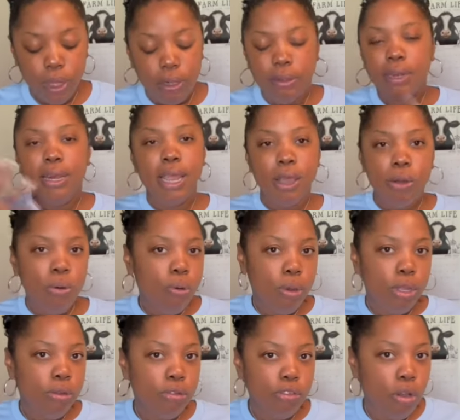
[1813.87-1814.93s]
the nail
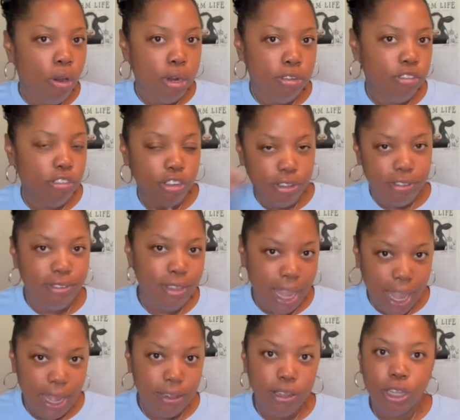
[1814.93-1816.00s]
oils are just
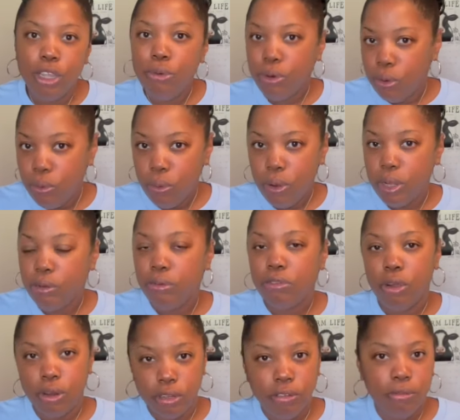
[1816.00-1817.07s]
that. The cuticle oils
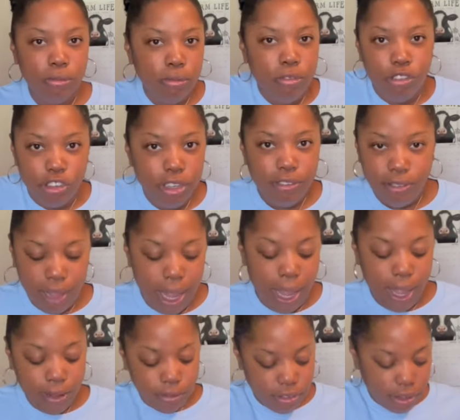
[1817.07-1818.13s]
are just
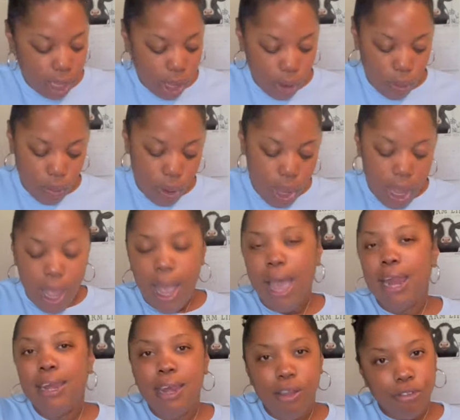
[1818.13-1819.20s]
that. So I
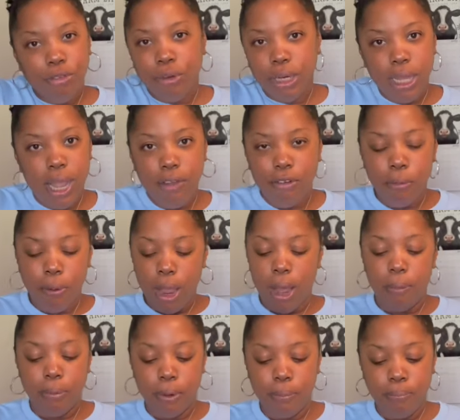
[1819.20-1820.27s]
never really have a
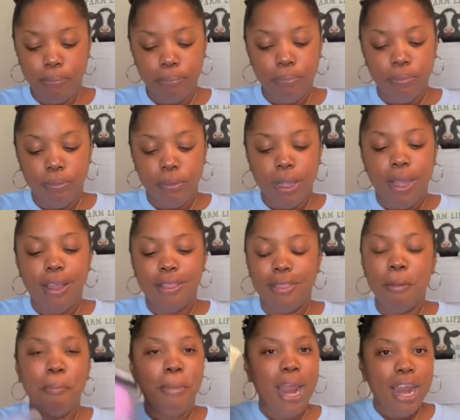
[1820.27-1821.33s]
problem. The
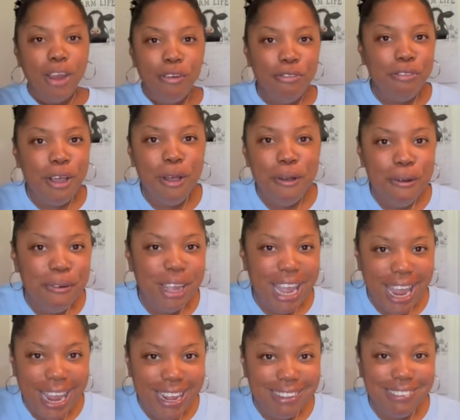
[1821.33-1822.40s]
microphone
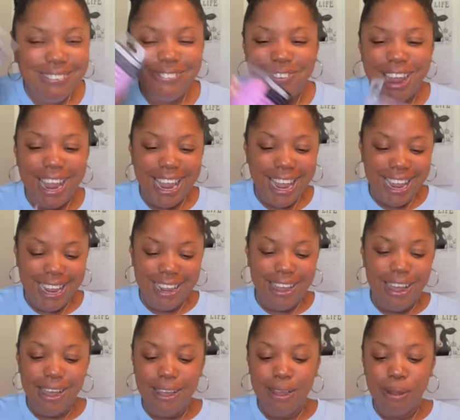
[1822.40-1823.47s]
case, right?
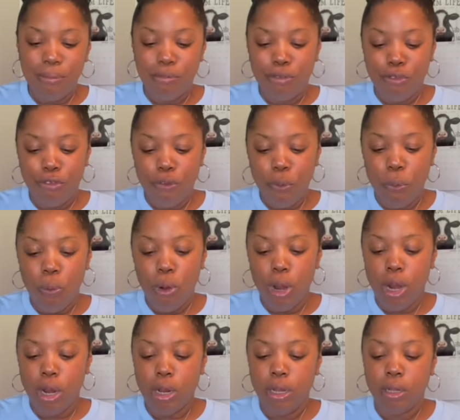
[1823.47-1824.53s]

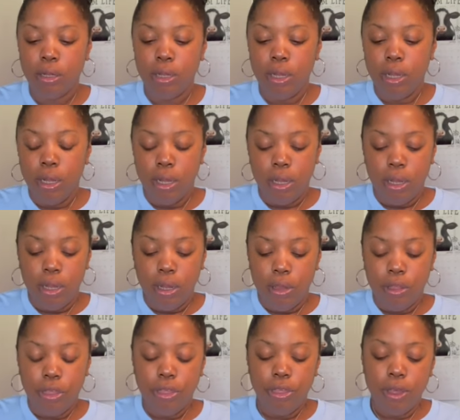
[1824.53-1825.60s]
For
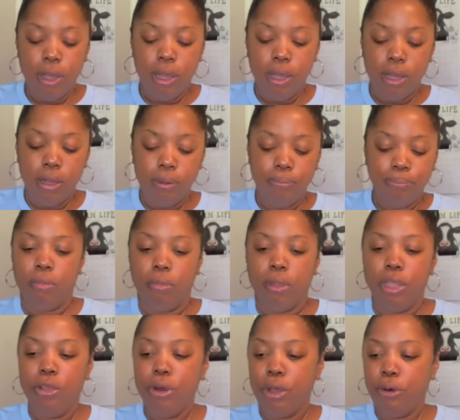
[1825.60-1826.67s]
the,
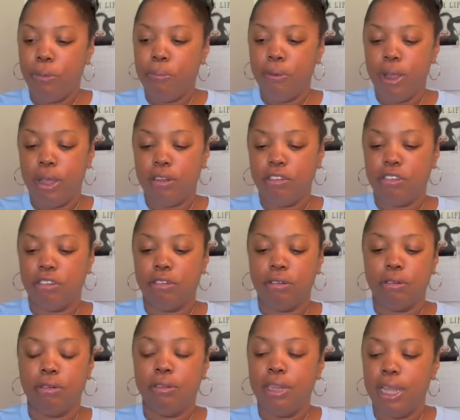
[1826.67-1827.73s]
you know, the brush
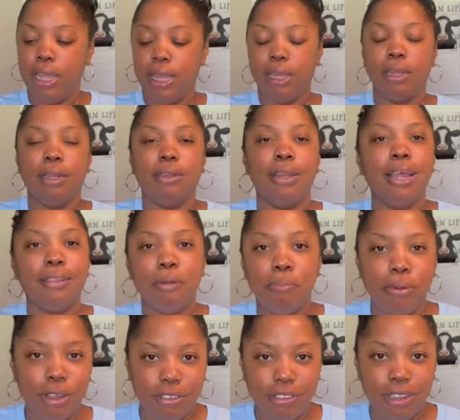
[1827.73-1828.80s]
thing, not the
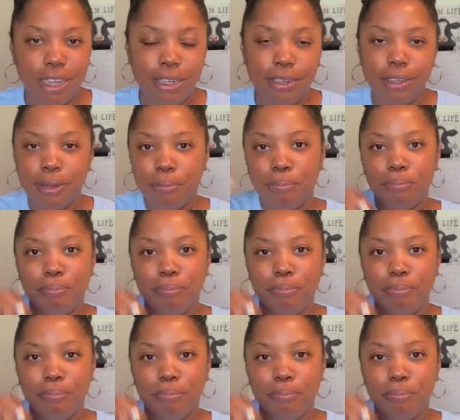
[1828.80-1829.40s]
brush thing, the